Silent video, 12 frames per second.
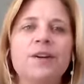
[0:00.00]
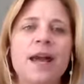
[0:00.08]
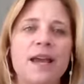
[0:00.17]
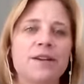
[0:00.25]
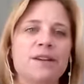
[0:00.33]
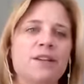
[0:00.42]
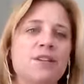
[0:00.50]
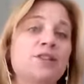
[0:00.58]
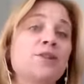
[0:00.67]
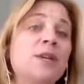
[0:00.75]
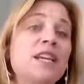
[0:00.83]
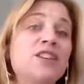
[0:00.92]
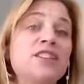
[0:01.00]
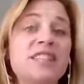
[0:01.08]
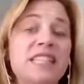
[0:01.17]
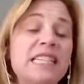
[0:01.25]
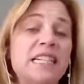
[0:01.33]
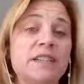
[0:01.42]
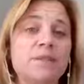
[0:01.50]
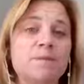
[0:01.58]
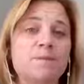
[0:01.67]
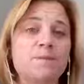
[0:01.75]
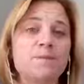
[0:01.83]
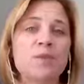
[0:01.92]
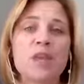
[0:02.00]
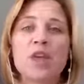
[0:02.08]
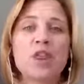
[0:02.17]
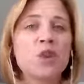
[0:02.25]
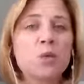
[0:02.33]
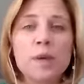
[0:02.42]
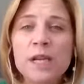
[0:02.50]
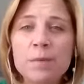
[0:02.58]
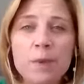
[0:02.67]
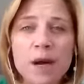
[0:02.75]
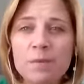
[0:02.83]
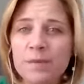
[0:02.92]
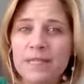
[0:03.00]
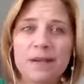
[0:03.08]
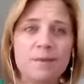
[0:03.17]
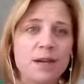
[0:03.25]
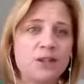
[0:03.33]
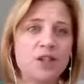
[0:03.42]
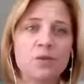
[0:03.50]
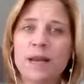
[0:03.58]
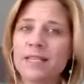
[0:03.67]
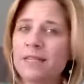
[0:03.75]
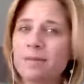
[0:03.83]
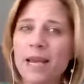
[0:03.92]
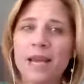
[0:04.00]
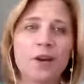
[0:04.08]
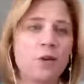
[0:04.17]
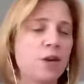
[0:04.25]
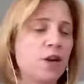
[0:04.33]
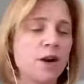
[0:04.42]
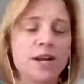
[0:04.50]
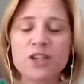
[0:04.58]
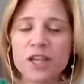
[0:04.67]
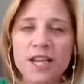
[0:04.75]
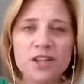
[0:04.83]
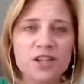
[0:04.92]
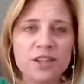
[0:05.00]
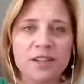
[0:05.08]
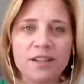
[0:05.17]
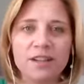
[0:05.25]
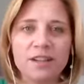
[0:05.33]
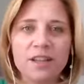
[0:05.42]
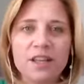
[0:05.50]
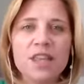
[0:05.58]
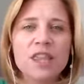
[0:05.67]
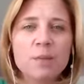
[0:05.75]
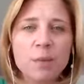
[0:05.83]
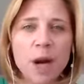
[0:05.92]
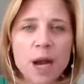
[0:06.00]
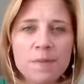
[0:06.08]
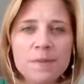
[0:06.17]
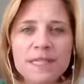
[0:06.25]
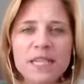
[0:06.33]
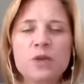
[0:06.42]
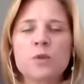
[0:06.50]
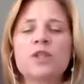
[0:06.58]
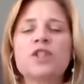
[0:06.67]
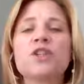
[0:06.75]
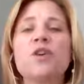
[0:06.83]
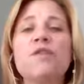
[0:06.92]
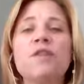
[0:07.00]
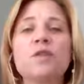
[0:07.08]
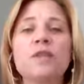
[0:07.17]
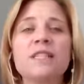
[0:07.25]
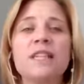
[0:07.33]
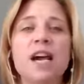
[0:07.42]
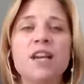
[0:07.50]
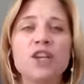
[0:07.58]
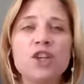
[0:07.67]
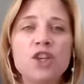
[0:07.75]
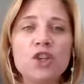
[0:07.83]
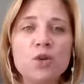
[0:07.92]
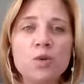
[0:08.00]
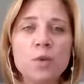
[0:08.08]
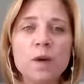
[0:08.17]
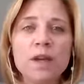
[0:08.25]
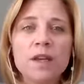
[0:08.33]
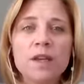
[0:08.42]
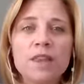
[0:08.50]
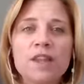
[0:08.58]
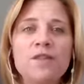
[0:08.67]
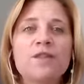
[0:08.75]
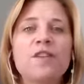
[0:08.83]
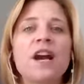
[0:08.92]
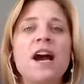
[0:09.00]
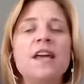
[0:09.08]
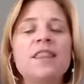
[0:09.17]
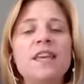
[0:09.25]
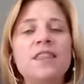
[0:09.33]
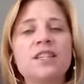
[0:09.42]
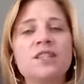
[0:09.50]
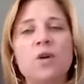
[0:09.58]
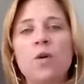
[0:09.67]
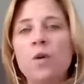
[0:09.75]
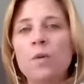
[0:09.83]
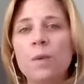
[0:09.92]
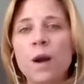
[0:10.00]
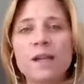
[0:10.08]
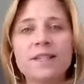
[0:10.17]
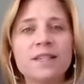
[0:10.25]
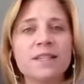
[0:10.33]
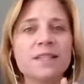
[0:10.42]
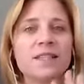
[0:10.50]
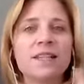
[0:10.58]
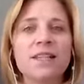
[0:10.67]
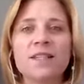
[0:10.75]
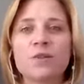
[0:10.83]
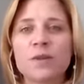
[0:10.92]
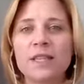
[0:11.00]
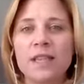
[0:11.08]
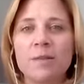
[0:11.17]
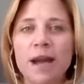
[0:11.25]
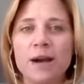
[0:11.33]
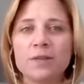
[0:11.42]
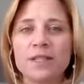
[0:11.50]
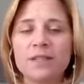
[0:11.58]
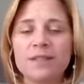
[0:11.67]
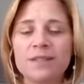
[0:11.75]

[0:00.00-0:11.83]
Okay, so here's the deal. The real problem isn't about your resume or your education. The problem is that you are so focused on you that you've forgotten that this whole process is really about.